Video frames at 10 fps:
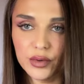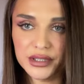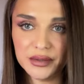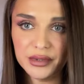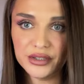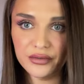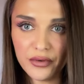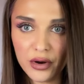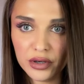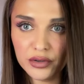want a bit of
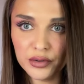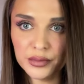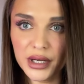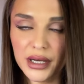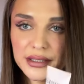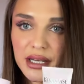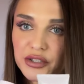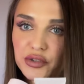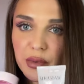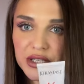volume,
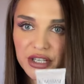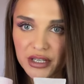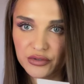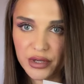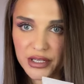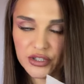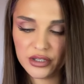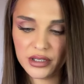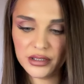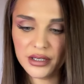not too much
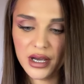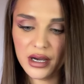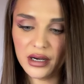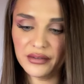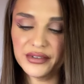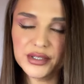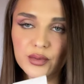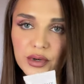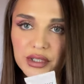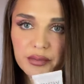hydration. This
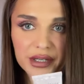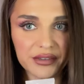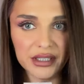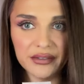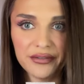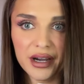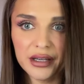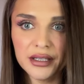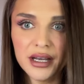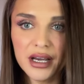worked perfectly
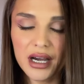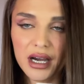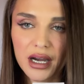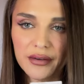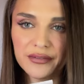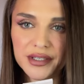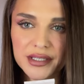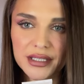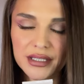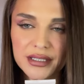fine.
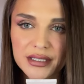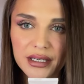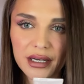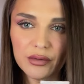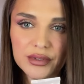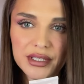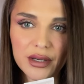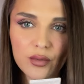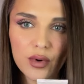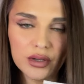This is, I would say,
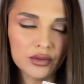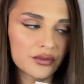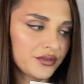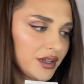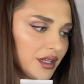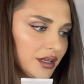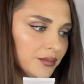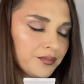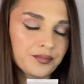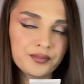one of the